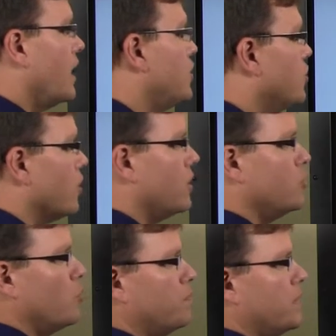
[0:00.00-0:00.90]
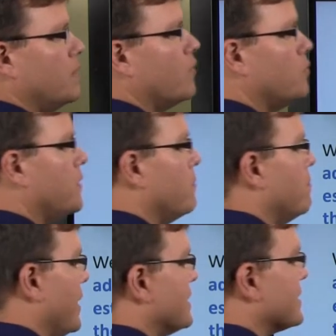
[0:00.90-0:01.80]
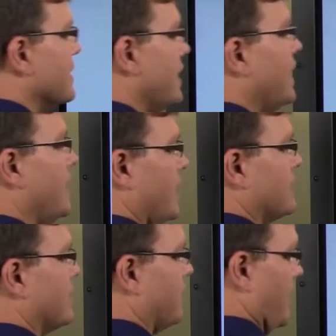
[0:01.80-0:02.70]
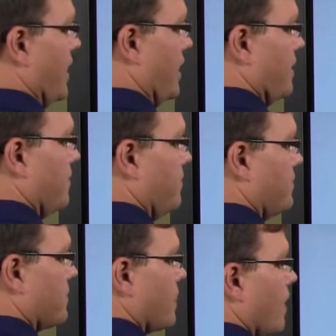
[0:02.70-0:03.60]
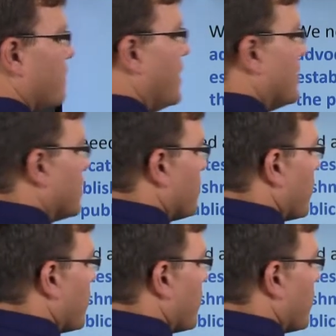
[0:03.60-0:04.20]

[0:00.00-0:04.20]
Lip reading: It would be misleading to think that the